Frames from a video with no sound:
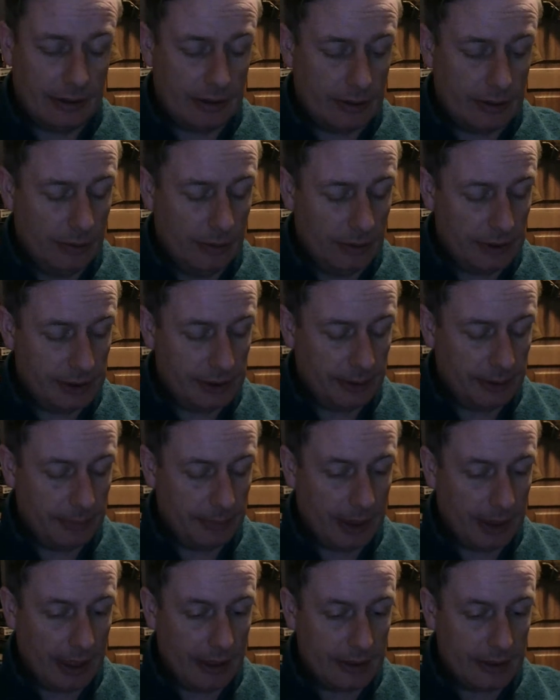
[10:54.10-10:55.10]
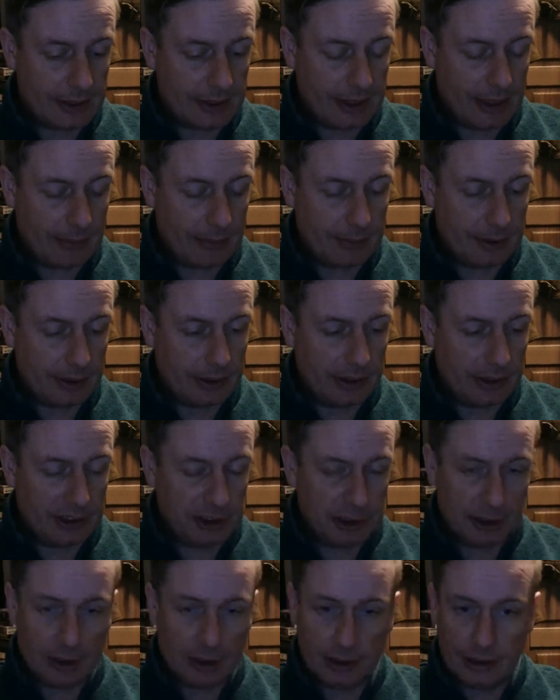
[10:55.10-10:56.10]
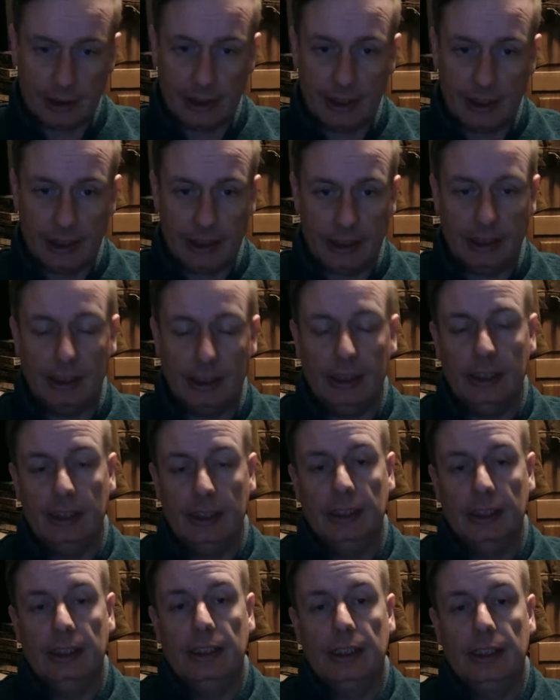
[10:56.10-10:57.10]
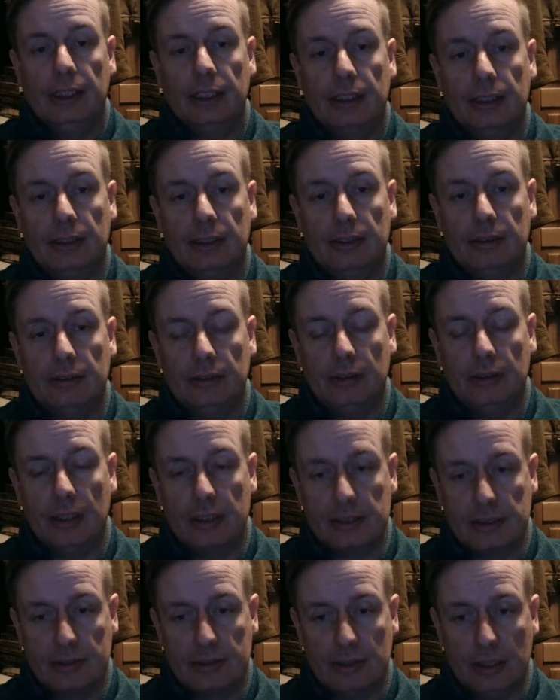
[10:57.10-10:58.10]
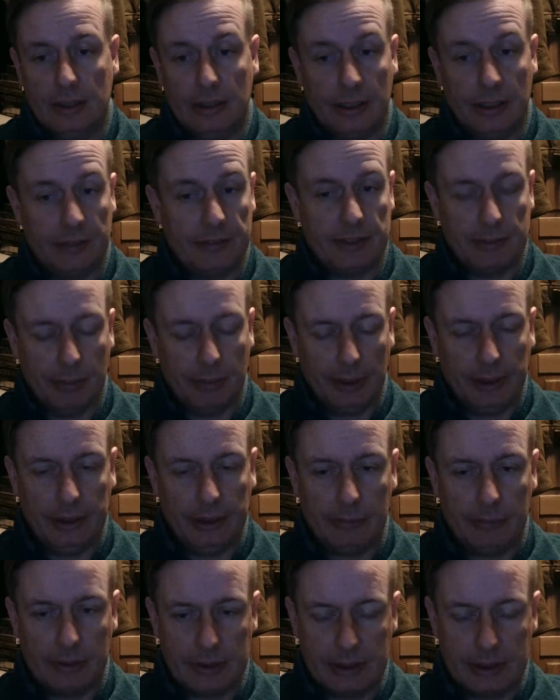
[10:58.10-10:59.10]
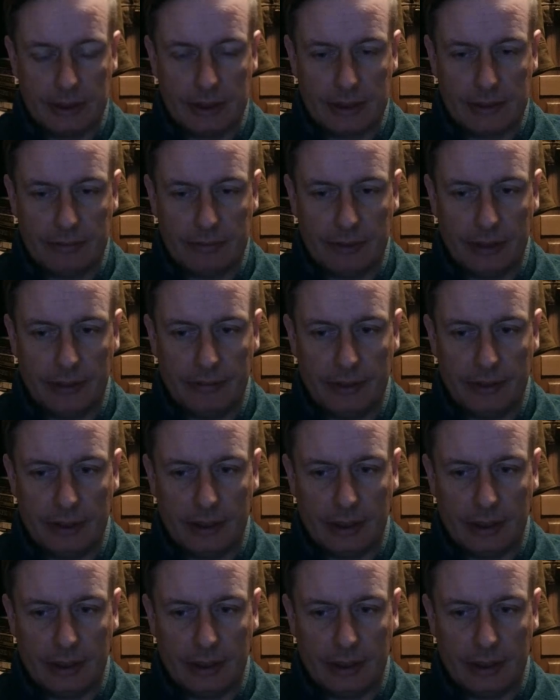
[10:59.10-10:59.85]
Coldstream Guards captain, got shot in the head and lost a lot of his brain but still survived it.